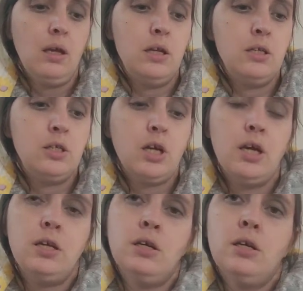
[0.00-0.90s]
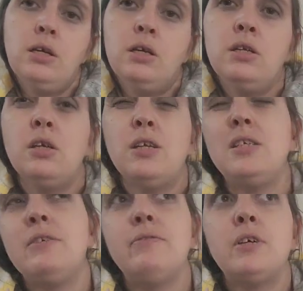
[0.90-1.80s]
in China in
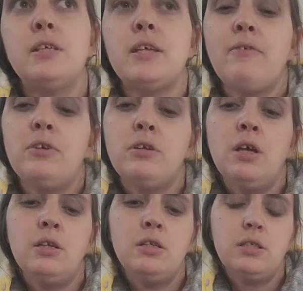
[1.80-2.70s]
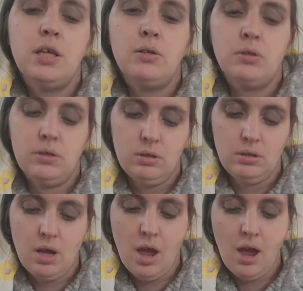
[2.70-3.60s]
1937, and
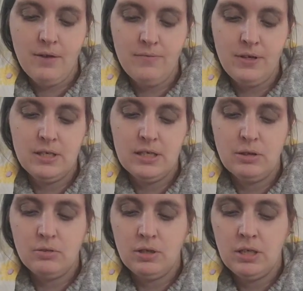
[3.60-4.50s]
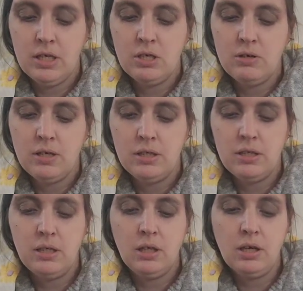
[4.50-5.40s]
I think this sounds really
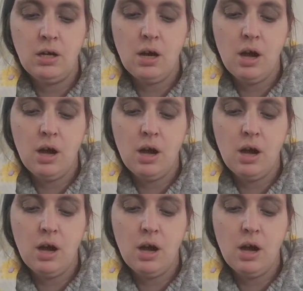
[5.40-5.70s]
interesting.